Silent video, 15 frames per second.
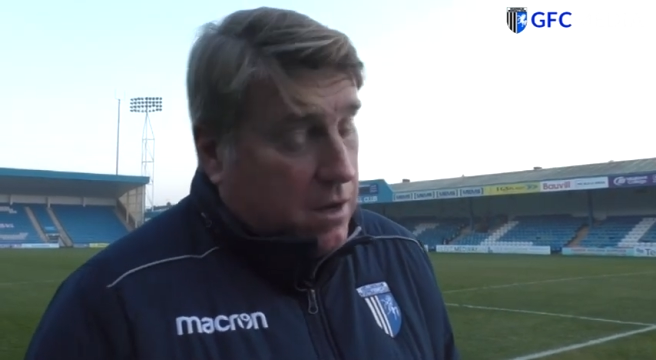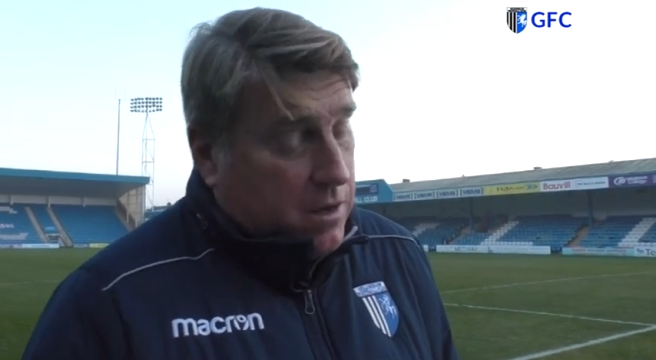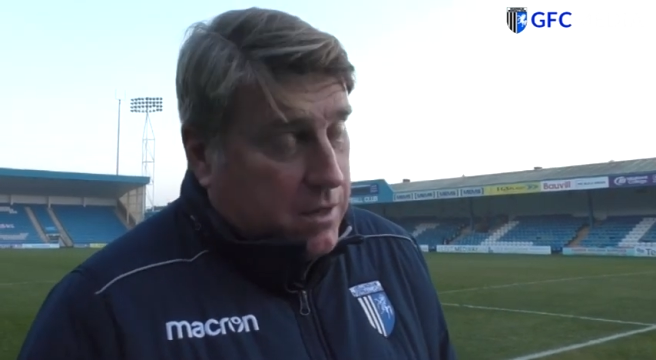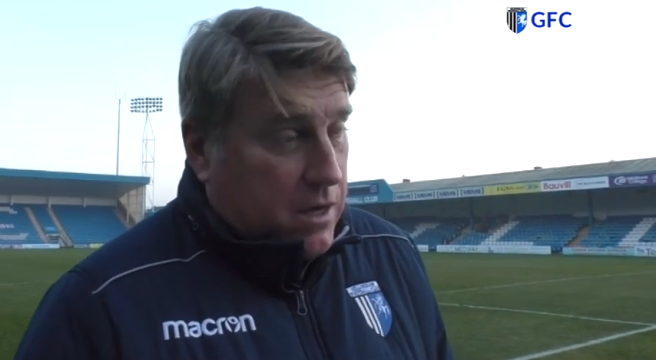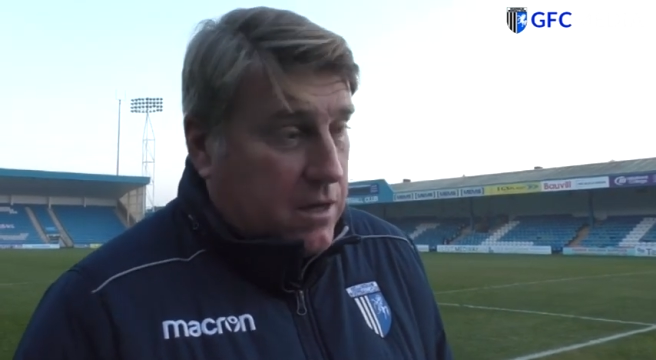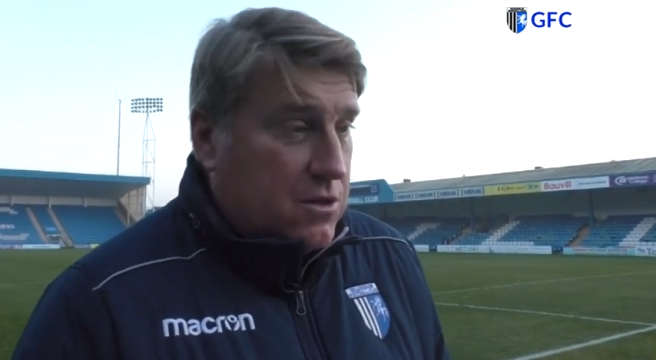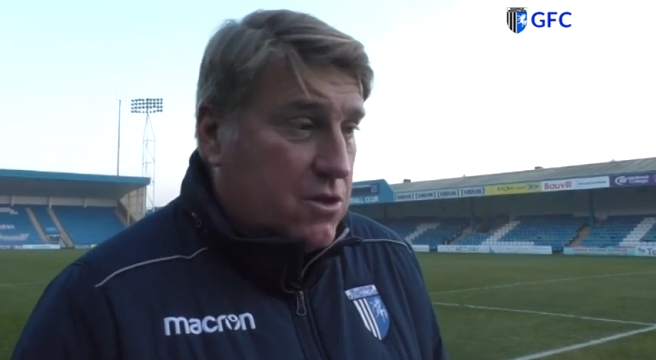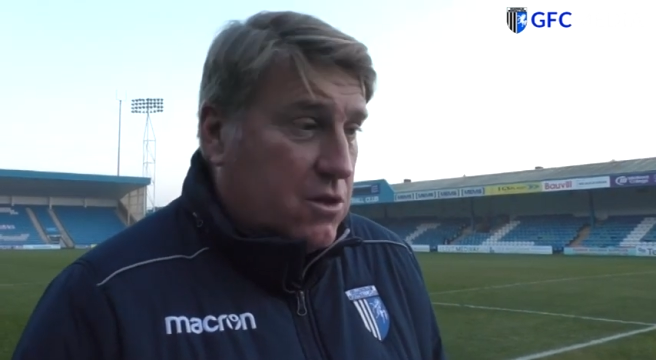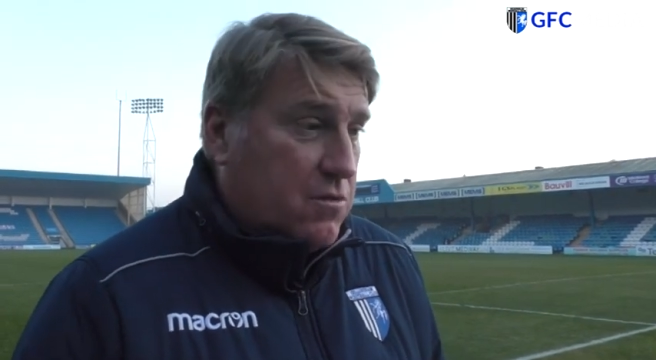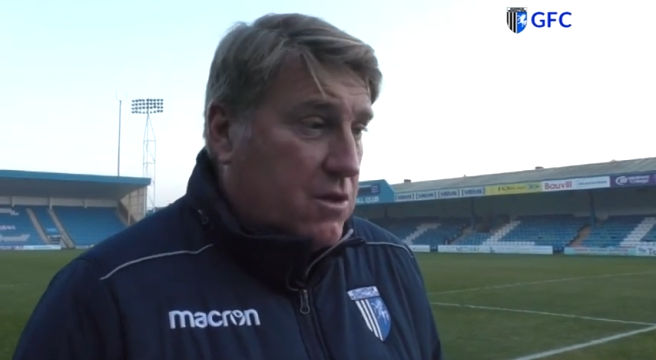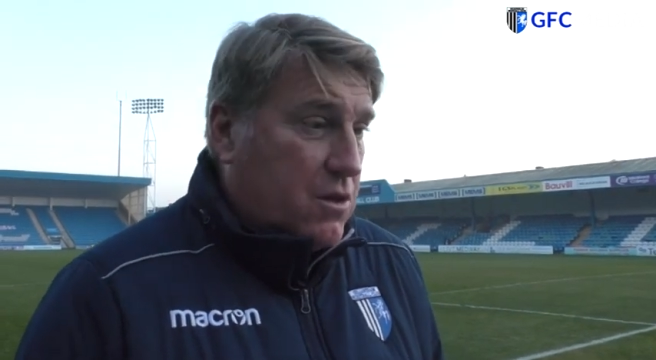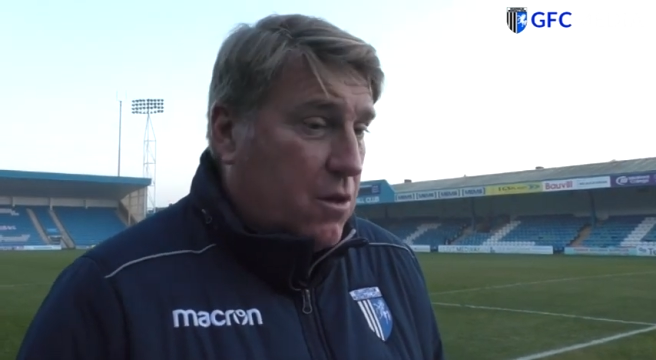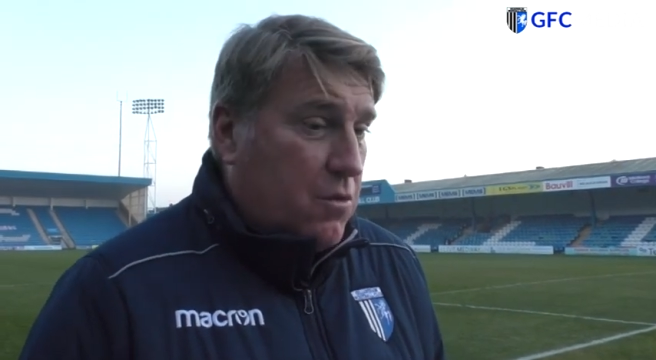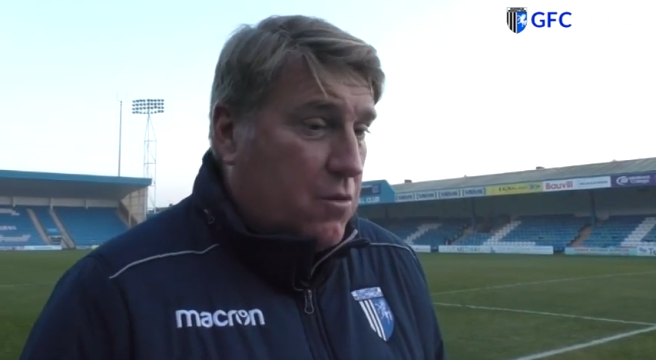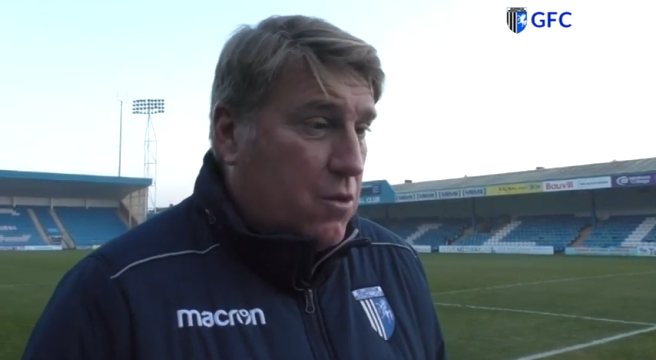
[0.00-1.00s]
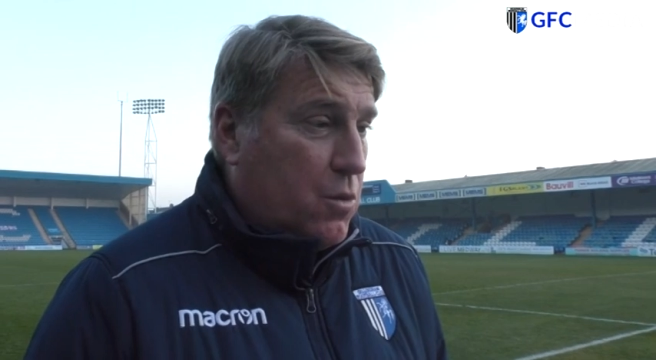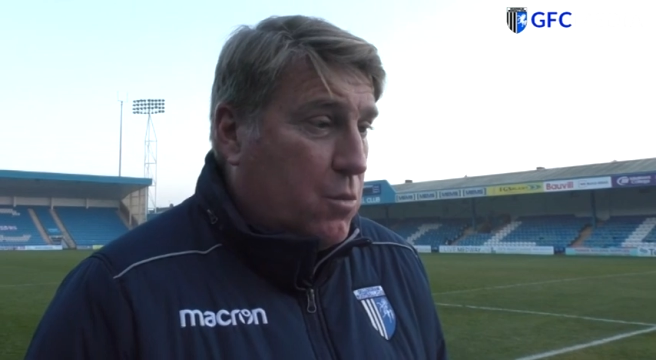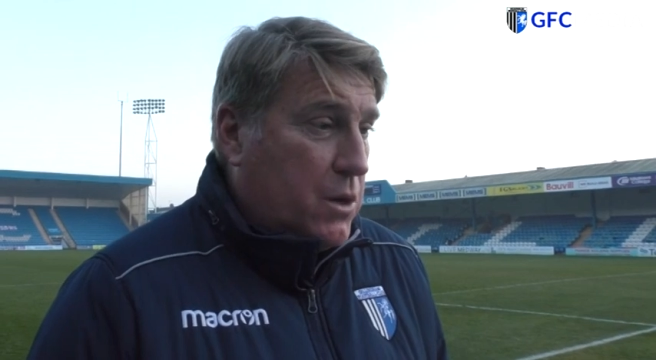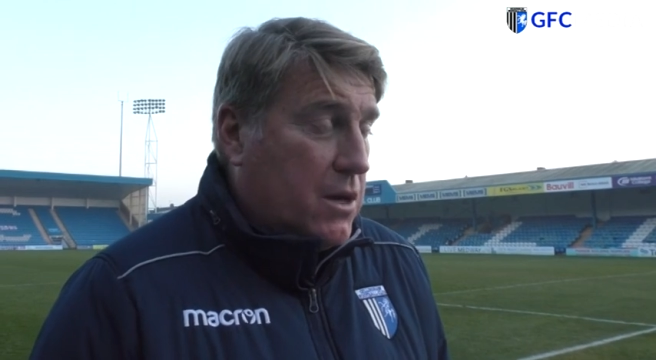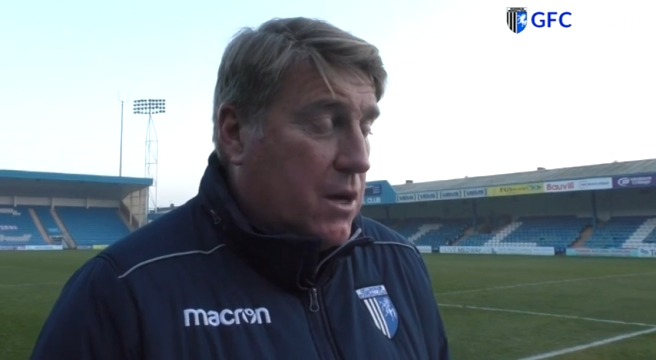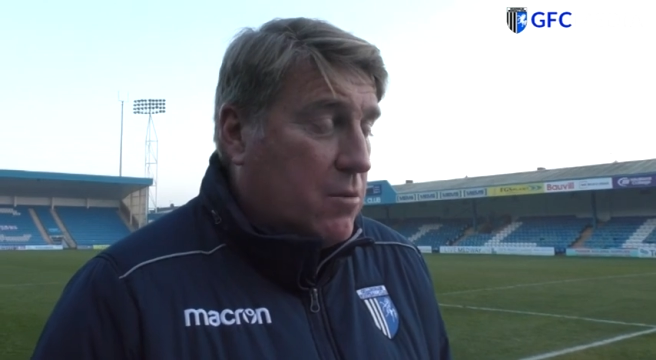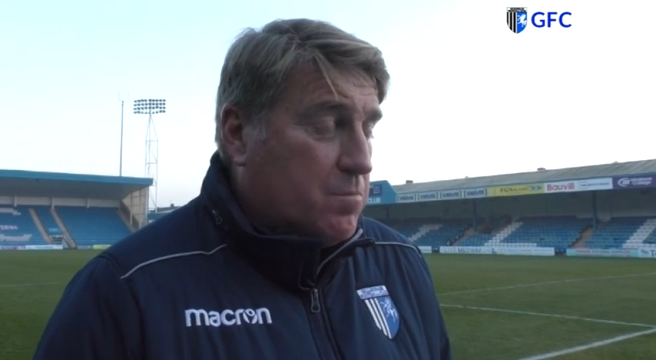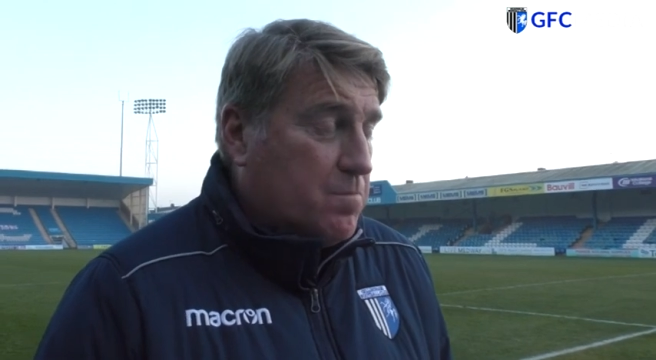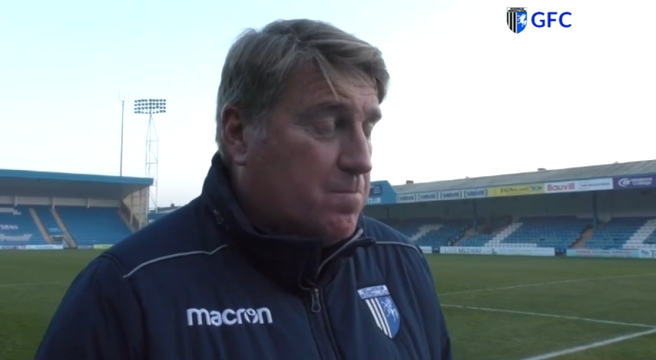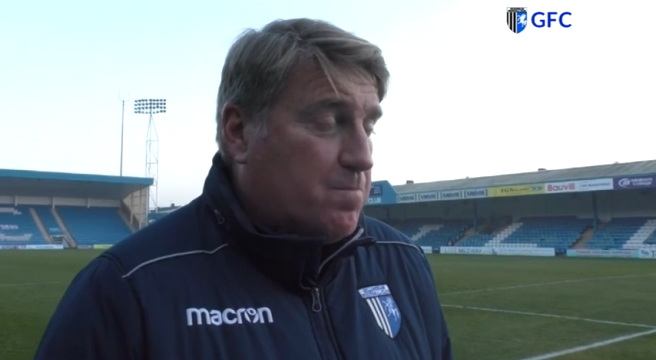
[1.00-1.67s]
and they deserve to go through, and we don't.